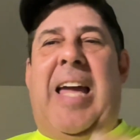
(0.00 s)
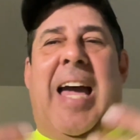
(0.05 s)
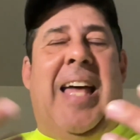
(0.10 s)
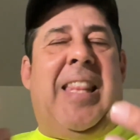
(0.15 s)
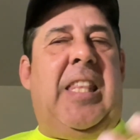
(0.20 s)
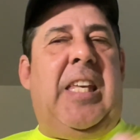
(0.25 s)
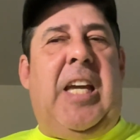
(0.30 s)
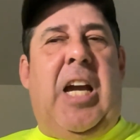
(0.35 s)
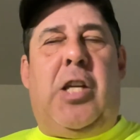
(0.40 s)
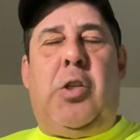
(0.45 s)

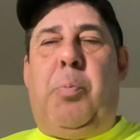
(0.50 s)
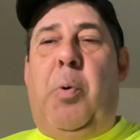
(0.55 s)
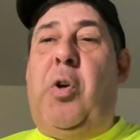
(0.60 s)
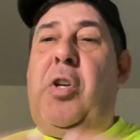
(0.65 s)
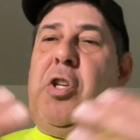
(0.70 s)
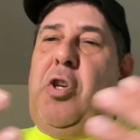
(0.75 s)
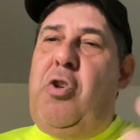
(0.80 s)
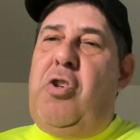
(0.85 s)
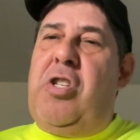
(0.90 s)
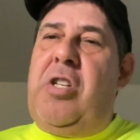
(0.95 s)
At the expo,
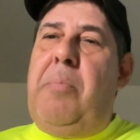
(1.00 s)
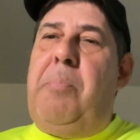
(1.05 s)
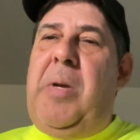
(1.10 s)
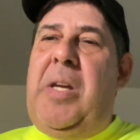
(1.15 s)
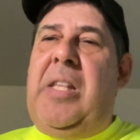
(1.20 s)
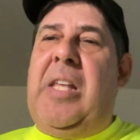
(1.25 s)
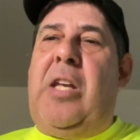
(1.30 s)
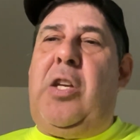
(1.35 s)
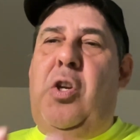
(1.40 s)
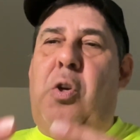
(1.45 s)
it used to
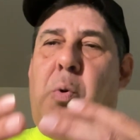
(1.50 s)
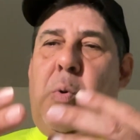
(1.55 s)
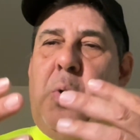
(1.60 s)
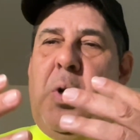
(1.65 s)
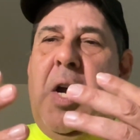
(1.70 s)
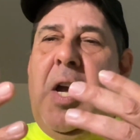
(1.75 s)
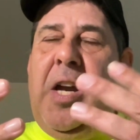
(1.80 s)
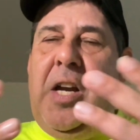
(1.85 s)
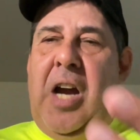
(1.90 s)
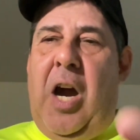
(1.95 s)
be that you
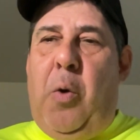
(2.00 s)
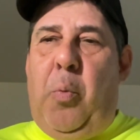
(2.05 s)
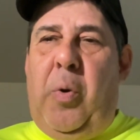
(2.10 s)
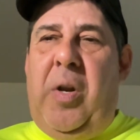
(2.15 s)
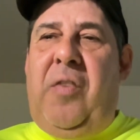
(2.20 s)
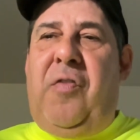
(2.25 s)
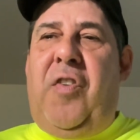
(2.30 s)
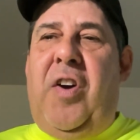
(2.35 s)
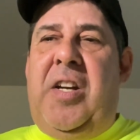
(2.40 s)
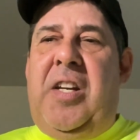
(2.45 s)
got
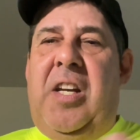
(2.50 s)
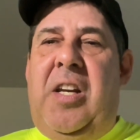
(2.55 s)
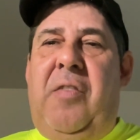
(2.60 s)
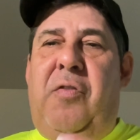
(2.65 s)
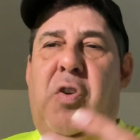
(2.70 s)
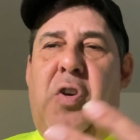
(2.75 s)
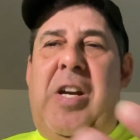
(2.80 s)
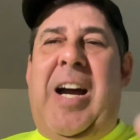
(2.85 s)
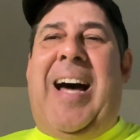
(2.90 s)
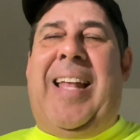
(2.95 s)
refunded
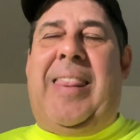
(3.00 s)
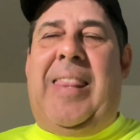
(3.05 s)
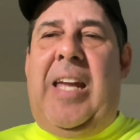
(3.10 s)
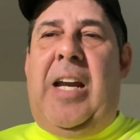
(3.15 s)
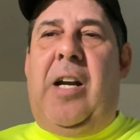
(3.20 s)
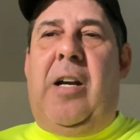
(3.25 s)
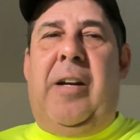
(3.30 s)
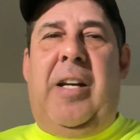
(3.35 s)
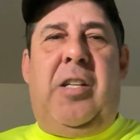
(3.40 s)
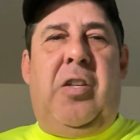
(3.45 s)
if you got
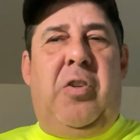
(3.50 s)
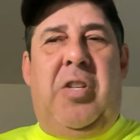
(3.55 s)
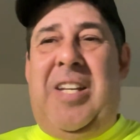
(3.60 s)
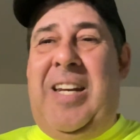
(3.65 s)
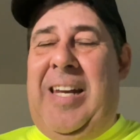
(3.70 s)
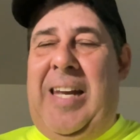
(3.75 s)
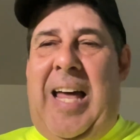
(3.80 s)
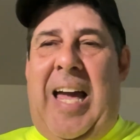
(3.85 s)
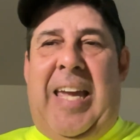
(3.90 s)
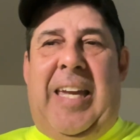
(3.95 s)
there and you
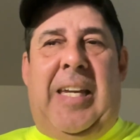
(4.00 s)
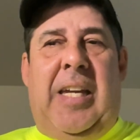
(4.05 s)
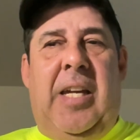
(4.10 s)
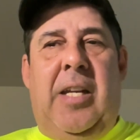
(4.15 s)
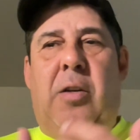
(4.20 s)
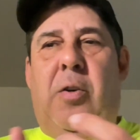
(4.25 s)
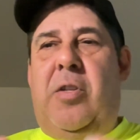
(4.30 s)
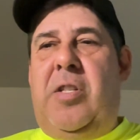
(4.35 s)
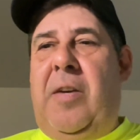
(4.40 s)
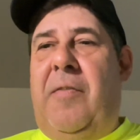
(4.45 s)
didn't like
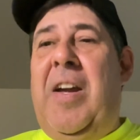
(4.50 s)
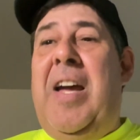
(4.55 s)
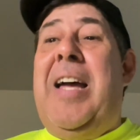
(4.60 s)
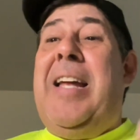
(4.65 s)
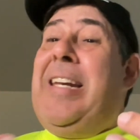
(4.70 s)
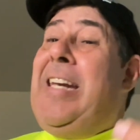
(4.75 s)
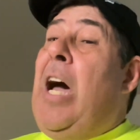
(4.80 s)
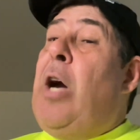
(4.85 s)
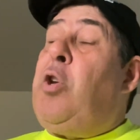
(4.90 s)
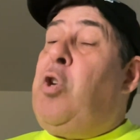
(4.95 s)
it or stuff.
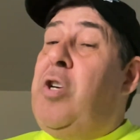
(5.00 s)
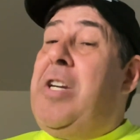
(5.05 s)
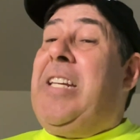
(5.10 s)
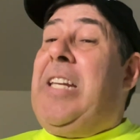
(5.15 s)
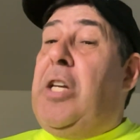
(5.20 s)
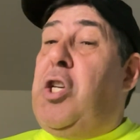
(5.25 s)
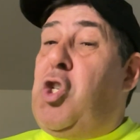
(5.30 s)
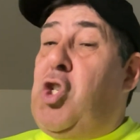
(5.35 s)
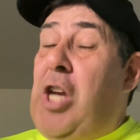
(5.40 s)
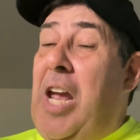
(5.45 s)
Now you can
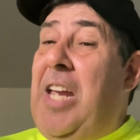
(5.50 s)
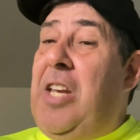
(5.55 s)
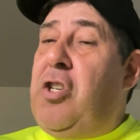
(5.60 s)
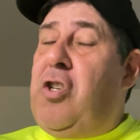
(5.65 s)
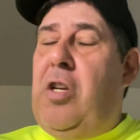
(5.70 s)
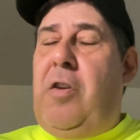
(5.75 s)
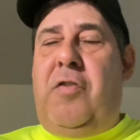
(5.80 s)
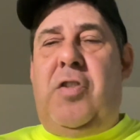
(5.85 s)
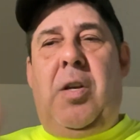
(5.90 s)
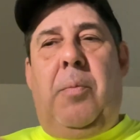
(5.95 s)
exchange
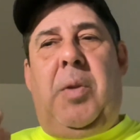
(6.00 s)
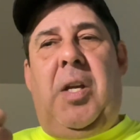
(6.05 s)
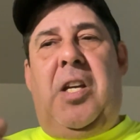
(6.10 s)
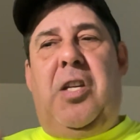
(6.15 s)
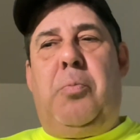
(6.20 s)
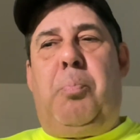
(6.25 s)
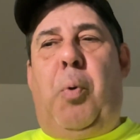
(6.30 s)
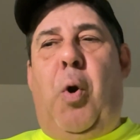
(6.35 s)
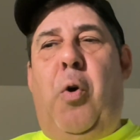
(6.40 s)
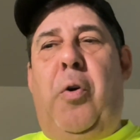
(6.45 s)
it if something
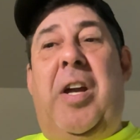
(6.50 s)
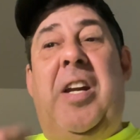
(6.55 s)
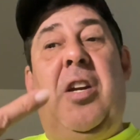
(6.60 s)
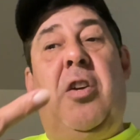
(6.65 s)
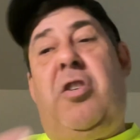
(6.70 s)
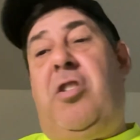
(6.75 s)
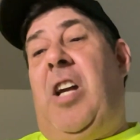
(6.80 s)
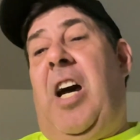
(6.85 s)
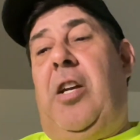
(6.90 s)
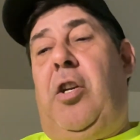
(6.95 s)
is broken
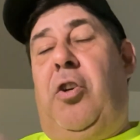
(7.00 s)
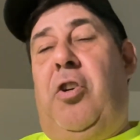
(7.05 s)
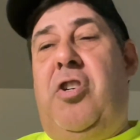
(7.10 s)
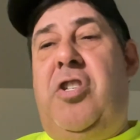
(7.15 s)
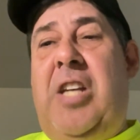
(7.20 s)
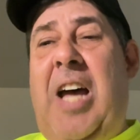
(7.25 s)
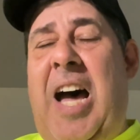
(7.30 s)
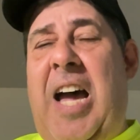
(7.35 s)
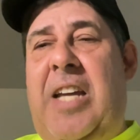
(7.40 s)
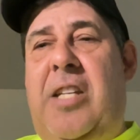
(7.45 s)
and it's not your
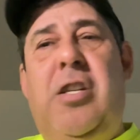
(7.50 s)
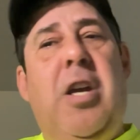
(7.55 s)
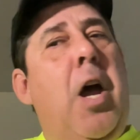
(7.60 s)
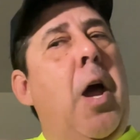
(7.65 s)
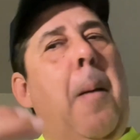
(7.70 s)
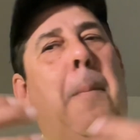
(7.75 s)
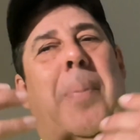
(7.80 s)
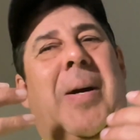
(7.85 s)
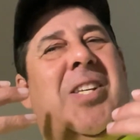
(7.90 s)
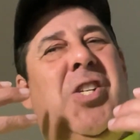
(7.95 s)
size,
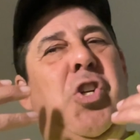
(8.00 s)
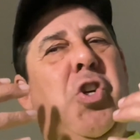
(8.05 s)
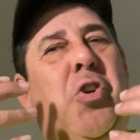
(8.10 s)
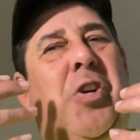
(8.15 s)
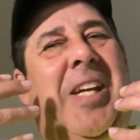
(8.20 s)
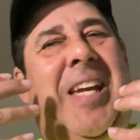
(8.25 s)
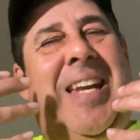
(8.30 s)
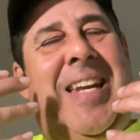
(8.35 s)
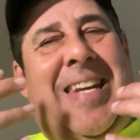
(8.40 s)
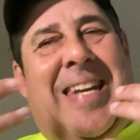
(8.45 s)
but you
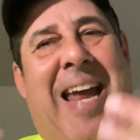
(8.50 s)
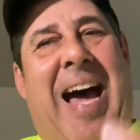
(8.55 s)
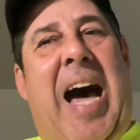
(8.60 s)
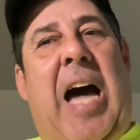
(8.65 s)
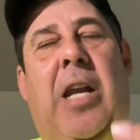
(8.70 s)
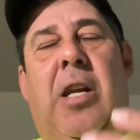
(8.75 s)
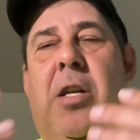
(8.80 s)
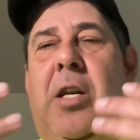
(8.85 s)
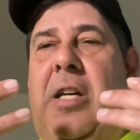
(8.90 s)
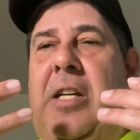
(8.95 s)

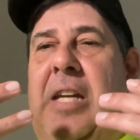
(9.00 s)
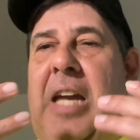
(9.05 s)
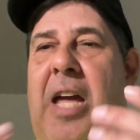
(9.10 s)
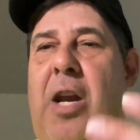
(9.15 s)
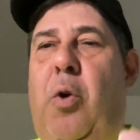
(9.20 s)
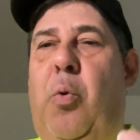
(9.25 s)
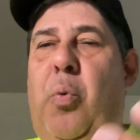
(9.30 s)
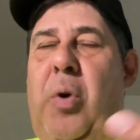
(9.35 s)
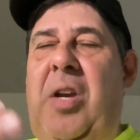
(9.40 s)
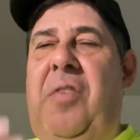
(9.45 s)
cannot
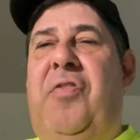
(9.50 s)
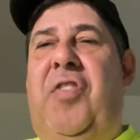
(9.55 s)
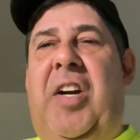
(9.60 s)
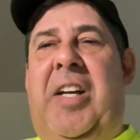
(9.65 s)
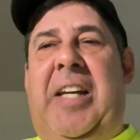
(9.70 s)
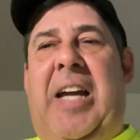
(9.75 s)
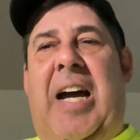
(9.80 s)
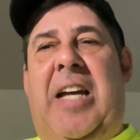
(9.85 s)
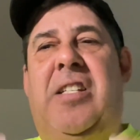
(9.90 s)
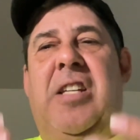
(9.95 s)
get a
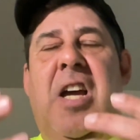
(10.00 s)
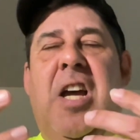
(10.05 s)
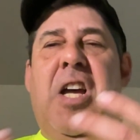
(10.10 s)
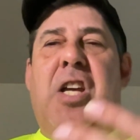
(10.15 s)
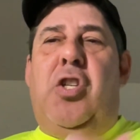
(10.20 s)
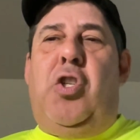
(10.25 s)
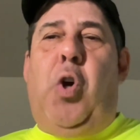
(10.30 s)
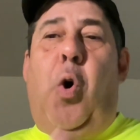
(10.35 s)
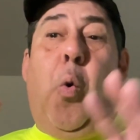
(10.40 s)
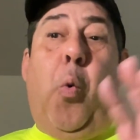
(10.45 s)
refund, guys.
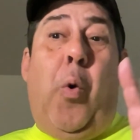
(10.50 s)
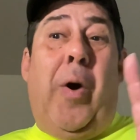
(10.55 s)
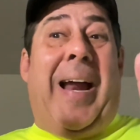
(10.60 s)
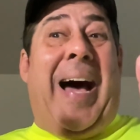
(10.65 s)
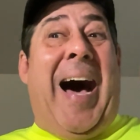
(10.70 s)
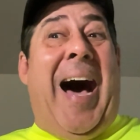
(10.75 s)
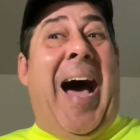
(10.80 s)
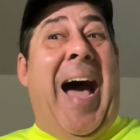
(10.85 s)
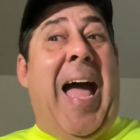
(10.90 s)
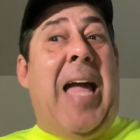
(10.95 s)
So
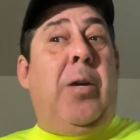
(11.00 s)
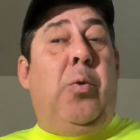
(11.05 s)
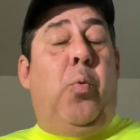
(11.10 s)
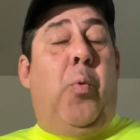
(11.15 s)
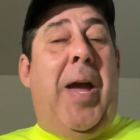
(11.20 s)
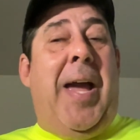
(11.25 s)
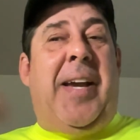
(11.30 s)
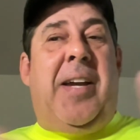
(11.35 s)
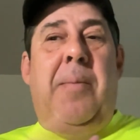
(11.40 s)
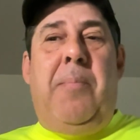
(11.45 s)
what I
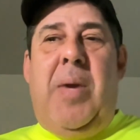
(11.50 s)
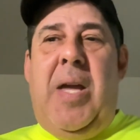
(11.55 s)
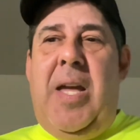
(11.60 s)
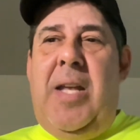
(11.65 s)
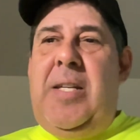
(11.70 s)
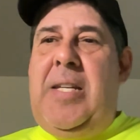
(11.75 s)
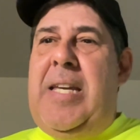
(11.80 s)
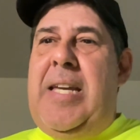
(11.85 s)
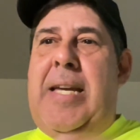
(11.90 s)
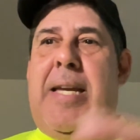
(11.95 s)

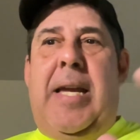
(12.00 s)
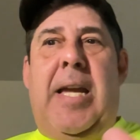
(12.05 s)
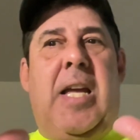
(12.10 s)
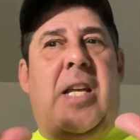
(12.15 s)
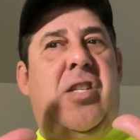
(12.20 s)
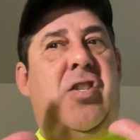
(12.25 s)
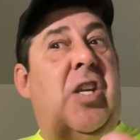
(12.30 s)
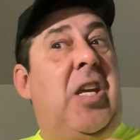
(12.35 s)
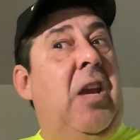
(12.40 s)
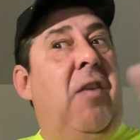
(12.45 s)
recommend
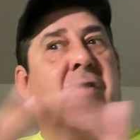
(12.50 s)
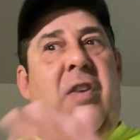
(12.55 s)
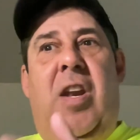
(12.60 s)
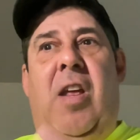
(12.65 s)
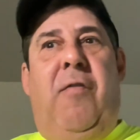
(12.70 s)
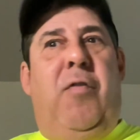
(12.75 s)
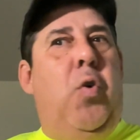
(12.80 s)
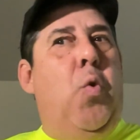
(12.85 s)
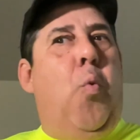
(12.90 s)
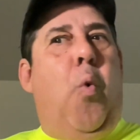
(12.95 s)
is, even
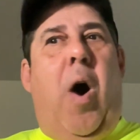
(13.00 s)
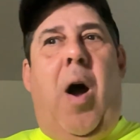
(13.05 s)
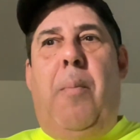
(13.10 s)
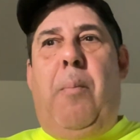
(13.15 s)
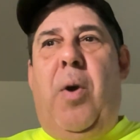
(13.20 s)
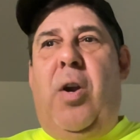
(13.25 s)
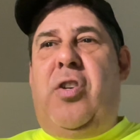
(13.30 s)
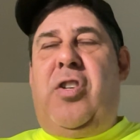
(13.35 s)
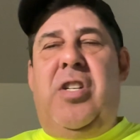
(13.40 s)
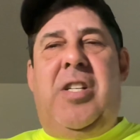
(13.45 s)
if you want
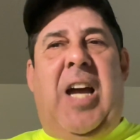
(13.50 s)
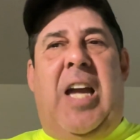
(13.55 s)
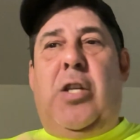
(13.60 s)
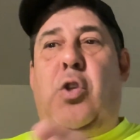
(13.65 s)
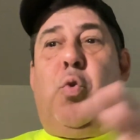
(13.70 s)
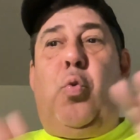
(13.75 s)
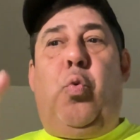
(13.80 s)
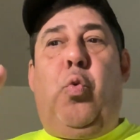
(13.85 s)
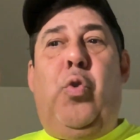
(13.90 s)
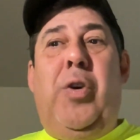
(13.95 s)

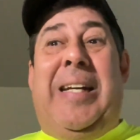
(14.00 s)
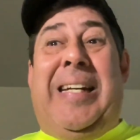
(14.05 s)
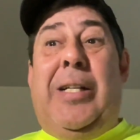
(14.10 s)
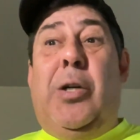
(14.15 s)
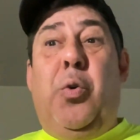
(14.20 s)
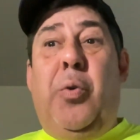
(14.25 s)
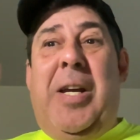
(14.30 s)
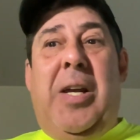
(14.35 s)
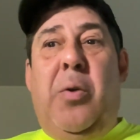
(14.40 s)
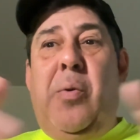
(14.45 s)
merchandise
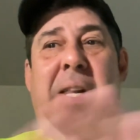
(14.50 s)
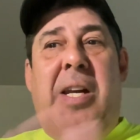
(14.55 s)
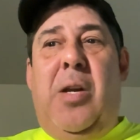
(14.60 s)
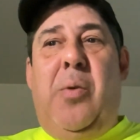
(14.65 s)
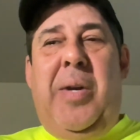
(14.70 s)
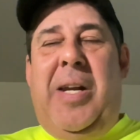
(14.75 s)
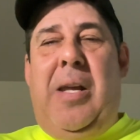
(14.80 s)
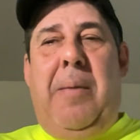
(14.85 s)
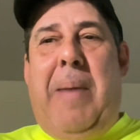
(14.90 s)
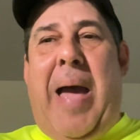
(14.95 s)

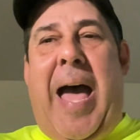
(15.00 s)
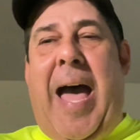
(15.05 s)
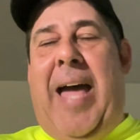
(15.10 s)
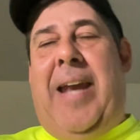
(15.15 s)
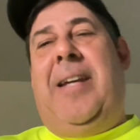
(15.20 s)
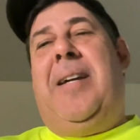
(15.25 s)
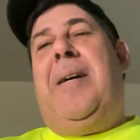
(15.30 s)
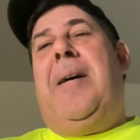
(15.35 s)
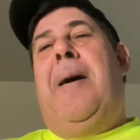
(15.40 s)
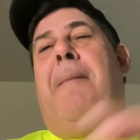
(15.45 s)
really
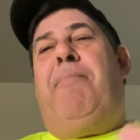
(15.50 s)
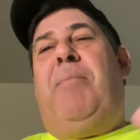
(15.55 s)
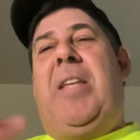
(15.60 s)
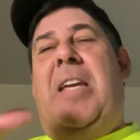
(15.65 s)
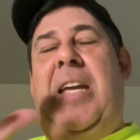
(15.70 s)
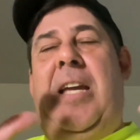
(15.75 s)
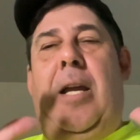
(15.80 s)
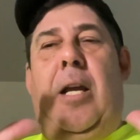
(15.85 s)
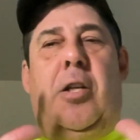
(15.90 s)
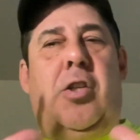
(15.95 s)
bad,
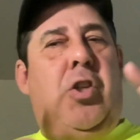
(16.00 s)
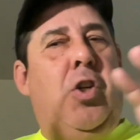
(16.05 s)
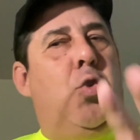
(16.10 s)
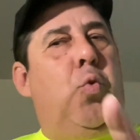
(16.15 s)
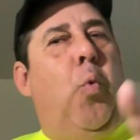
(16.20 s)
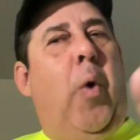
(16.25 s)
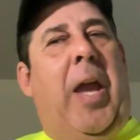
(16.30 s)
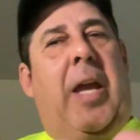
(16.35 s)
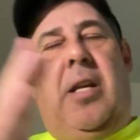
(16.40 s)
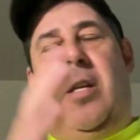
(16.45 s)
is
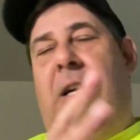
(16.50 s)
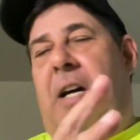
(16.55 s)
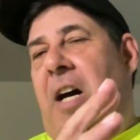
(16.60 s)
just wait.